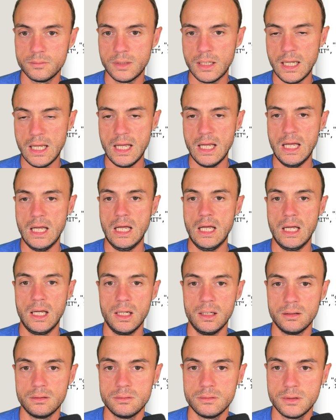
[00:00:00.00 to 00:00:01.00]

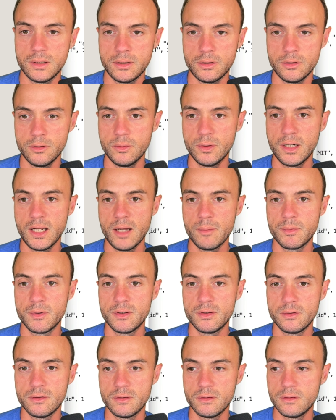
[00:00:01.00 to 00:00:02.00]
I don't know what
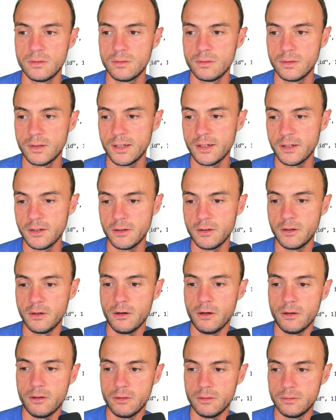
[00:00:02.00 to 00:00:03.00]
happened. I need an
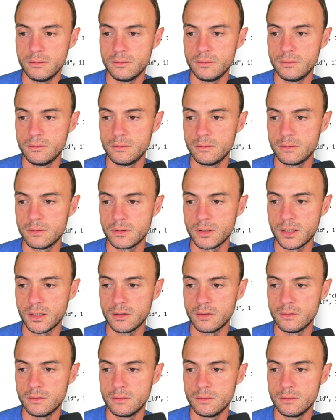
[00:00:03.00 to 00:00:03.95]
adult. Okay.